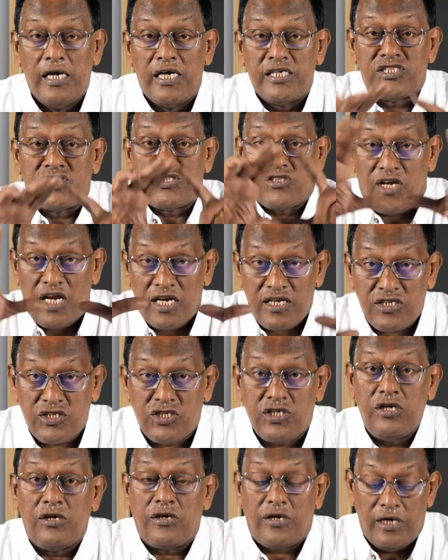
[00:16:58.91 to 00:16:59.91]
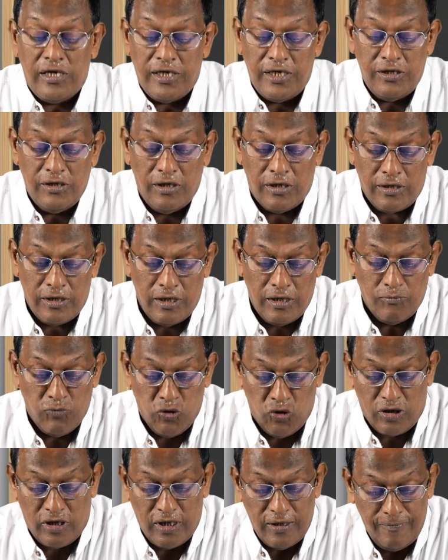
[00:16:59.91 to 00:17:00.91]
structure your
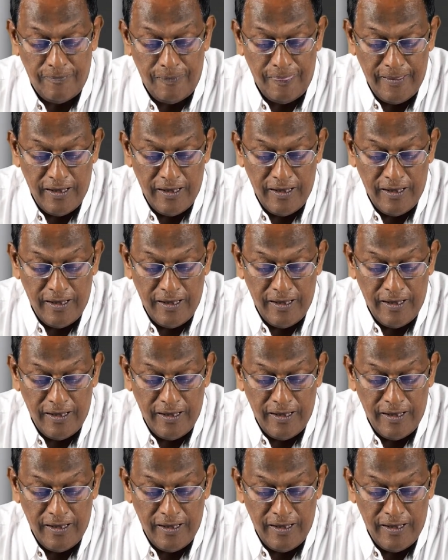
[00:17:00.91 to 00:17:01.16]
book.